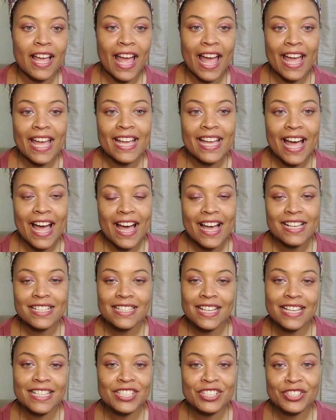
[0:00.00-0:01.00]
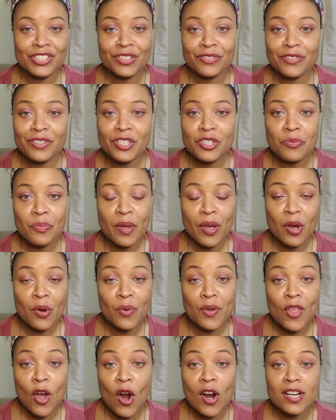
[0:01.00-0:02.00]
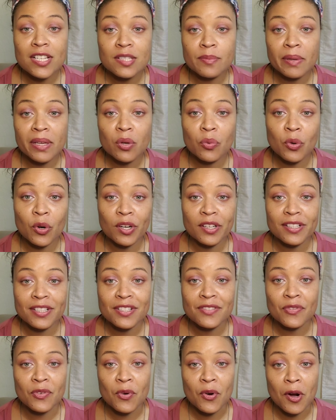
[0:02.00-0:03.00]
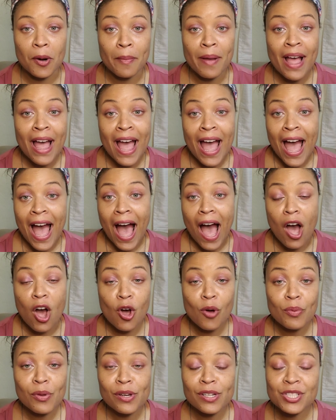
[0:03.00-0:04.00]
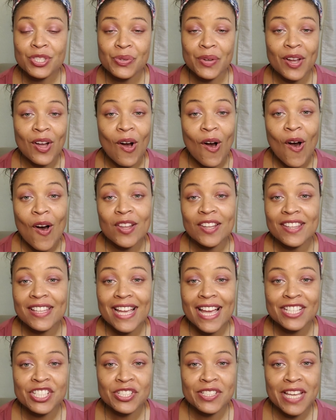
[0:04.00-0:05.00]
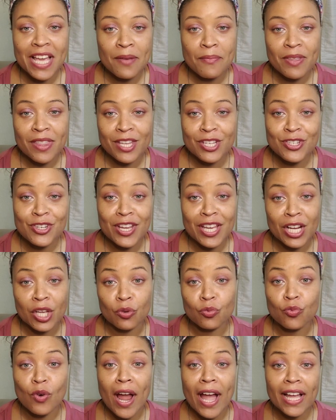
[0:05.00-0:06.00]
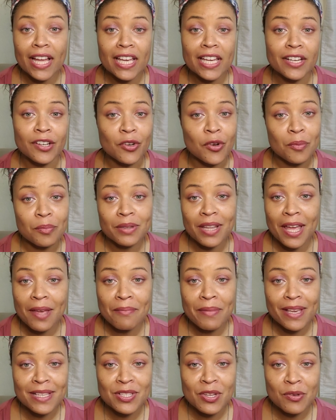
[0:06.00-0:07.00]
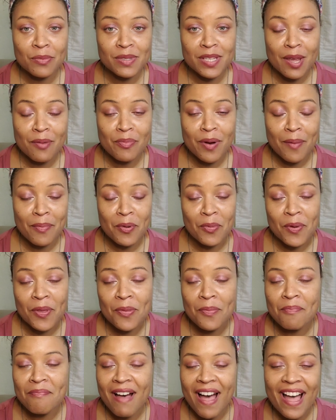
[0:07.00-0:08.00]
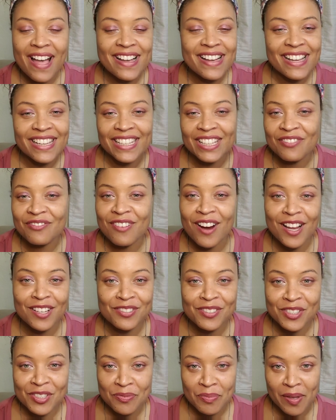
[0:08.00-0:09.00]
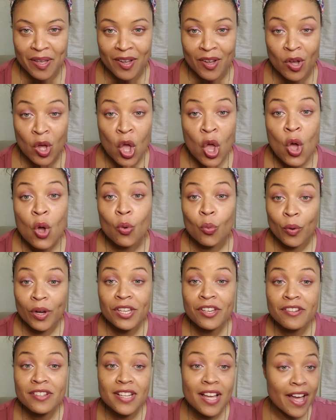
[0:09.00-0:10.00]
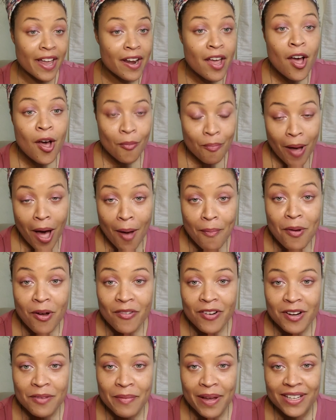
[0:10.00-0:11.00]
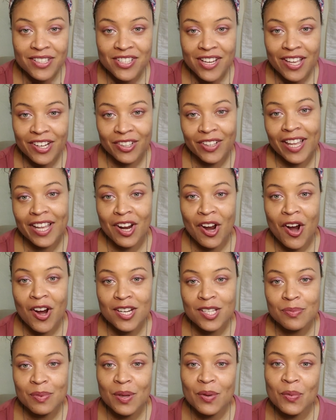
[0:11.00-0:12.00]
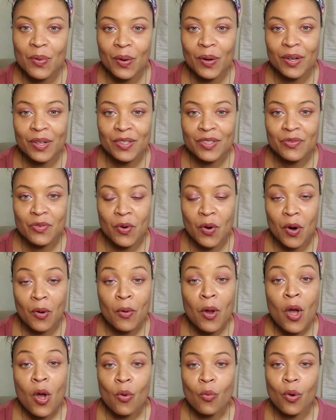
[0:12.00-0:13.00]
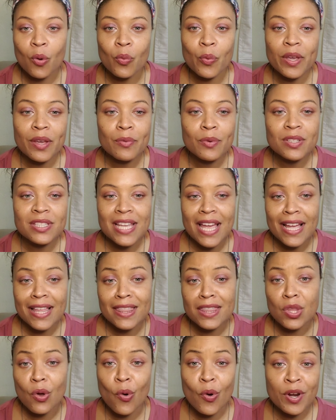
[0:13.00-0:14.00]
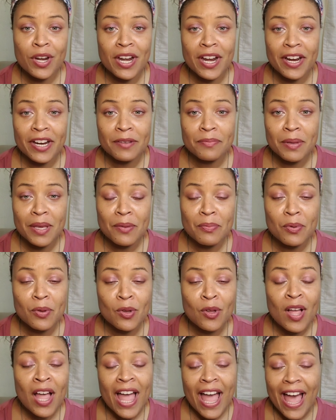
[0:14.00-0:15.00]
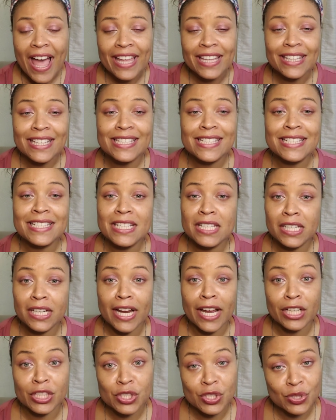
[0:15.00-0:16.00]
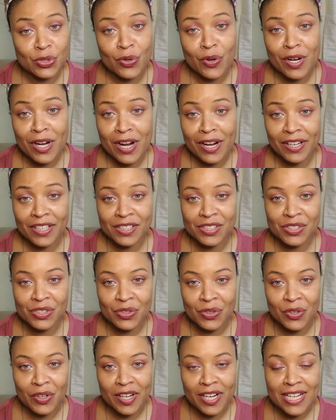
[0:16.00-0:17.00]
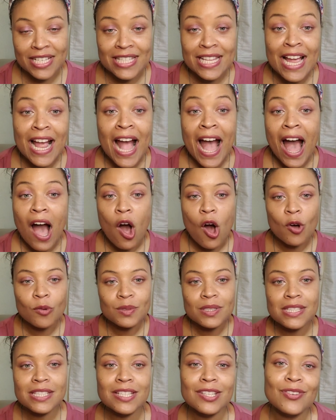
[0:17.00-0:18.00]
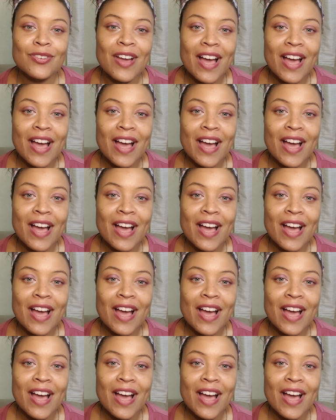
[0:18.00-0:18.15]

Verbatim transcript: Hey guys, it's Jennifer Chappelle with Heartspeak Warriors Forum. I hope you're enjoying all of the edutainment that you're getting right here on Plant Based Homestead Prepper with my honey, Roderick Chappelle. When you're done, pop over to my channel at Heartspeak Warriors Forum, where we will take ordinary people and listen to their extraordinary stories. Hope to see you